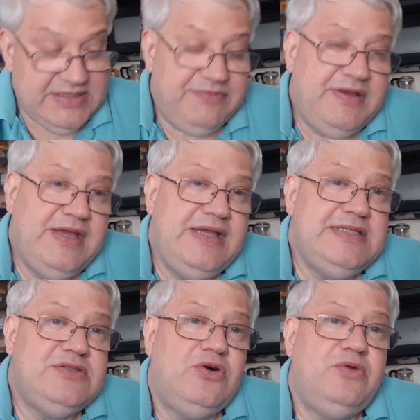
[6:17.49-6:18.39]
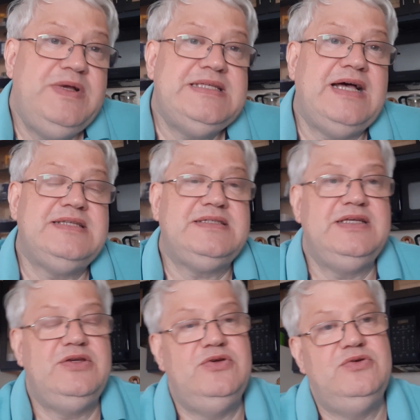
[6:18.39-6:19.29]
FAA is always
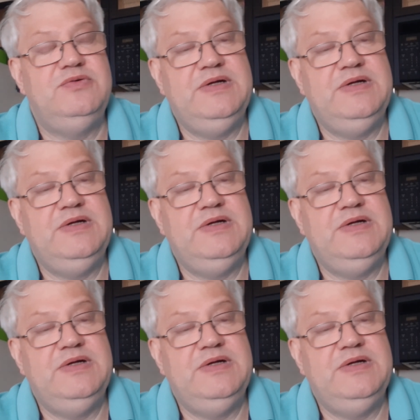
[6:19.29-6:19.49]
asking you,